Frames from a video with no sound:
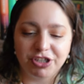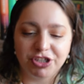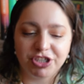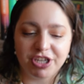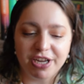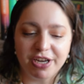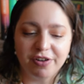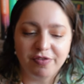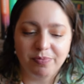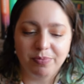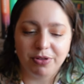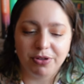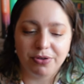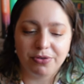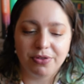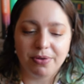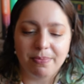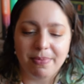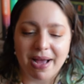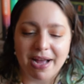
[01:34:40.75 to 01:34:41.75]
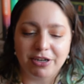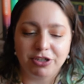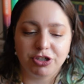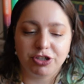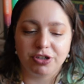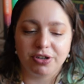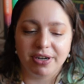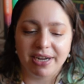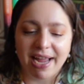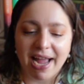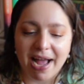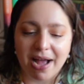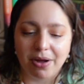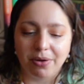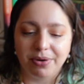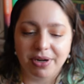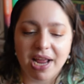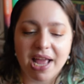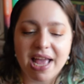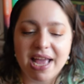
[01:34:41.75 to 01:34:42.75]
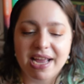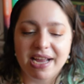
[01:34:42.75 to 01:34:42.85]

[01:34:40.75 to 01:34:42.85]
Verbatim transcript: shade of blue that matched her gown,